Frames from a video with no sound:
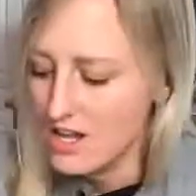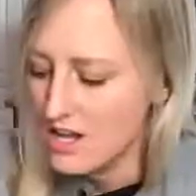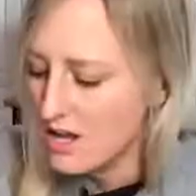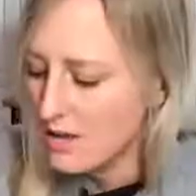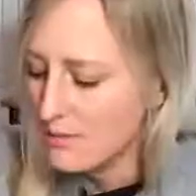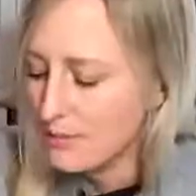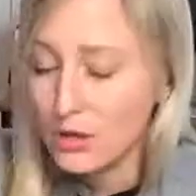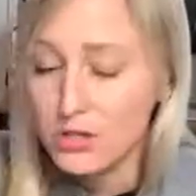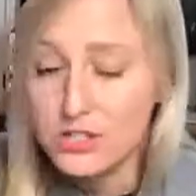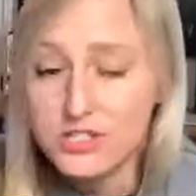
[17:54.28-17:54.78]

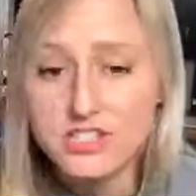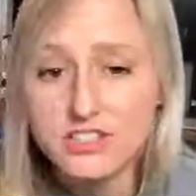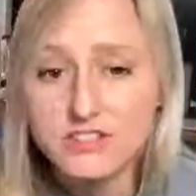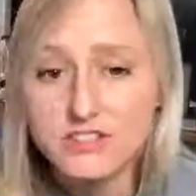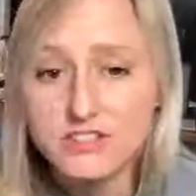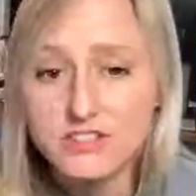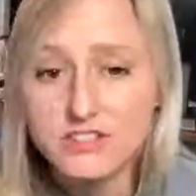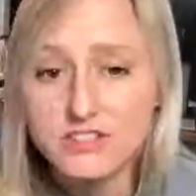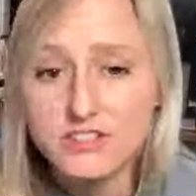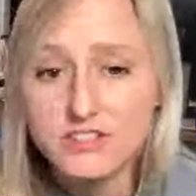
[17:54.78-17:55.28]

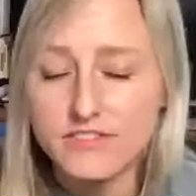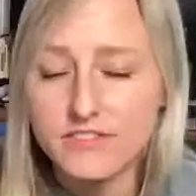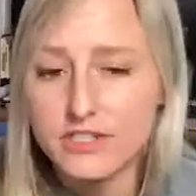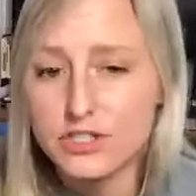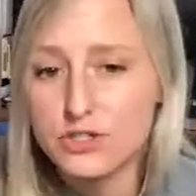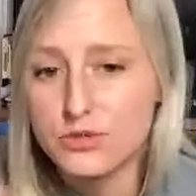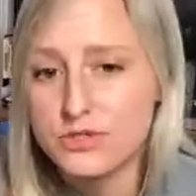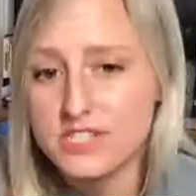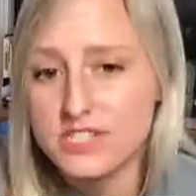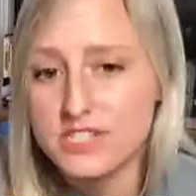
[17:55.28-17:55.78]
Personally, the
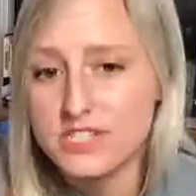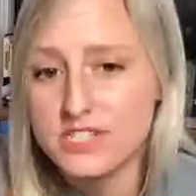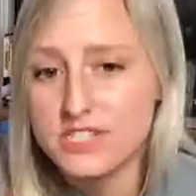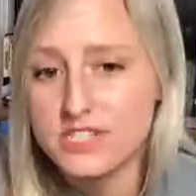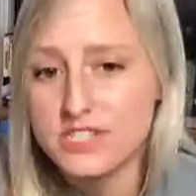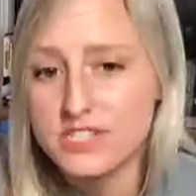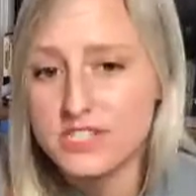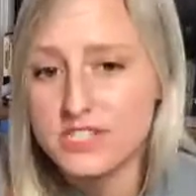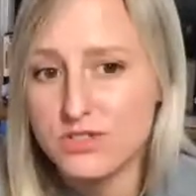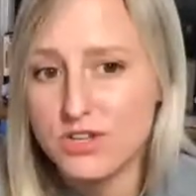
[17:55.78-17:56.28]
visualizations
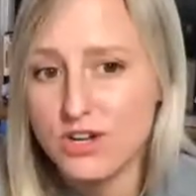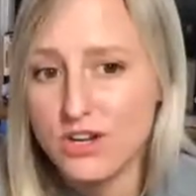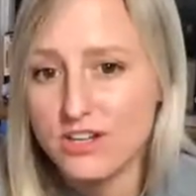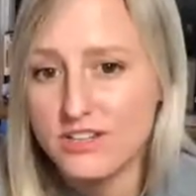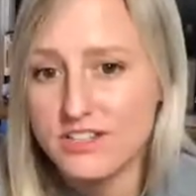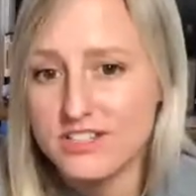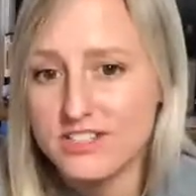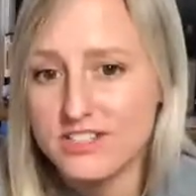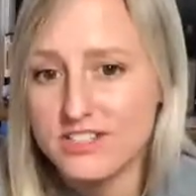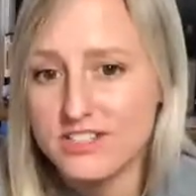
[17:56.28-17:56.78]
that you saw on the
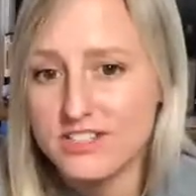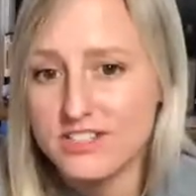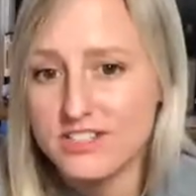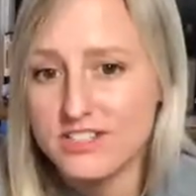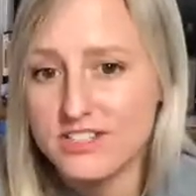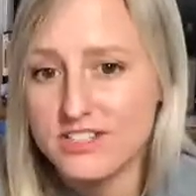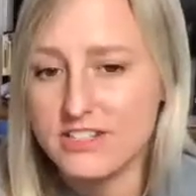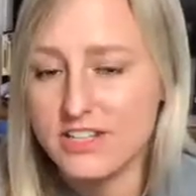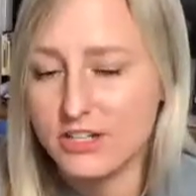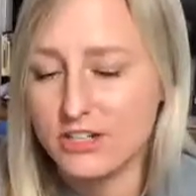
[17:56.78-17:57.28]
slides
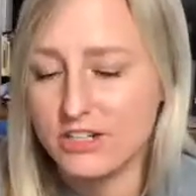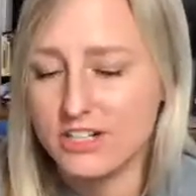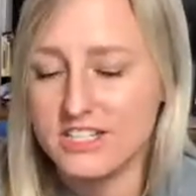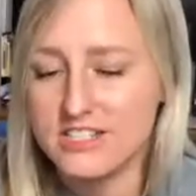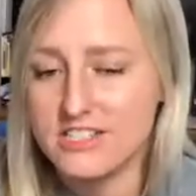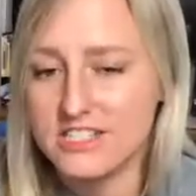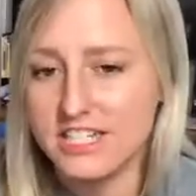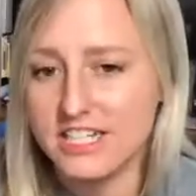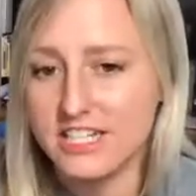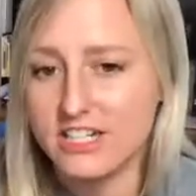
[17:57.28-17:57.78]
and that you're going to
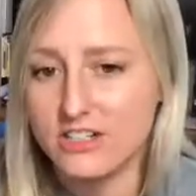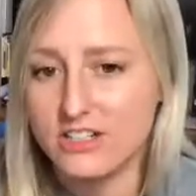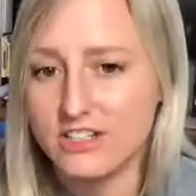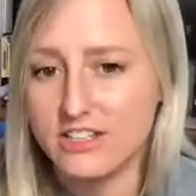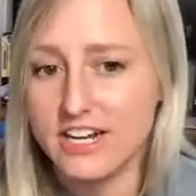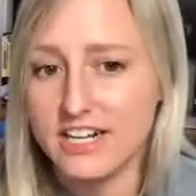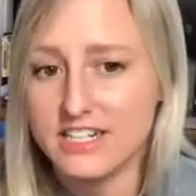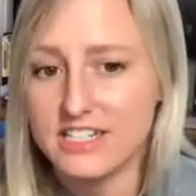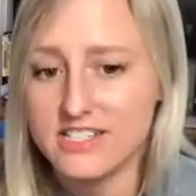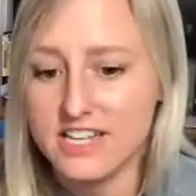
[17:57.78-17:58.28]
see here in the
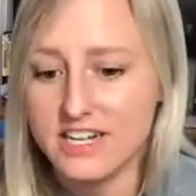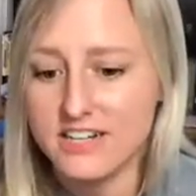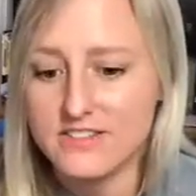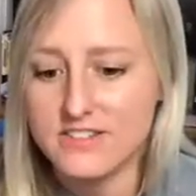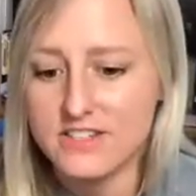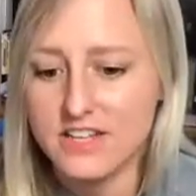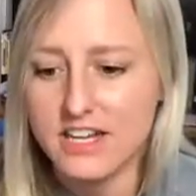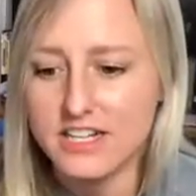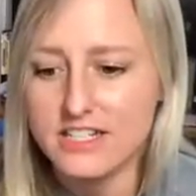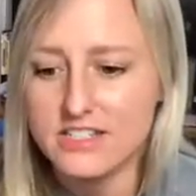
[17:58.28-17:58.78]
next set of
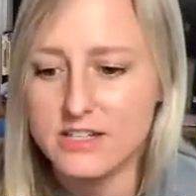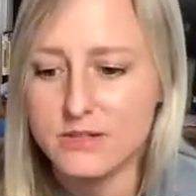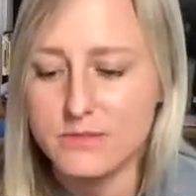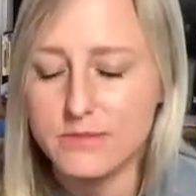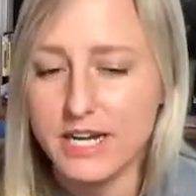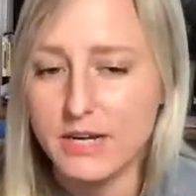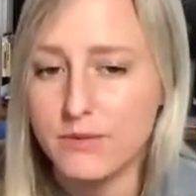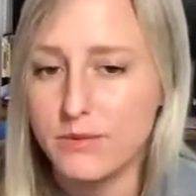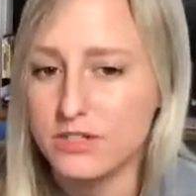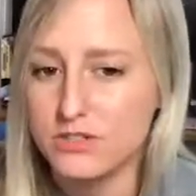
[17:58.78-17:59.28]
slides, they're
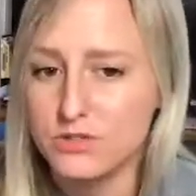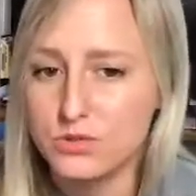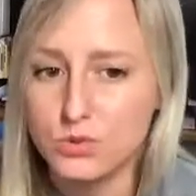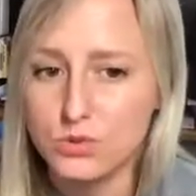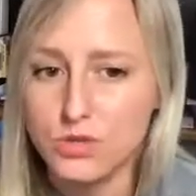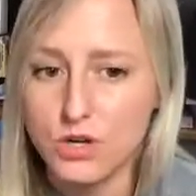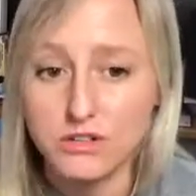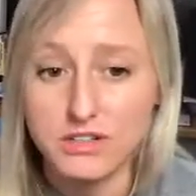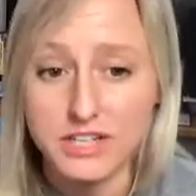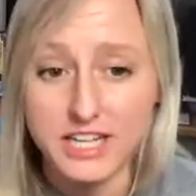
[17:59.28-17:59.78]
made with a tool
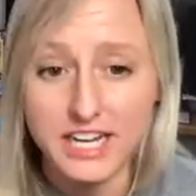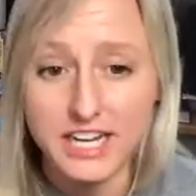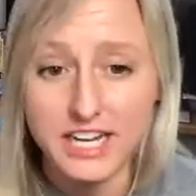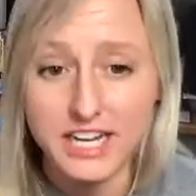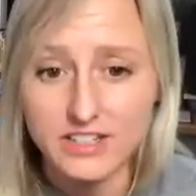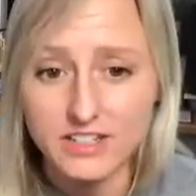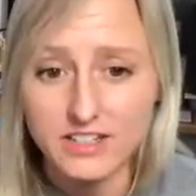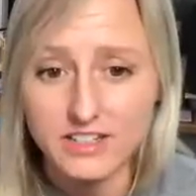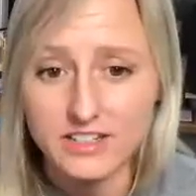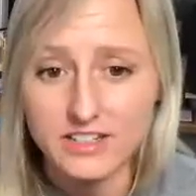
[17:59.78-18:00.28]
called Gephi.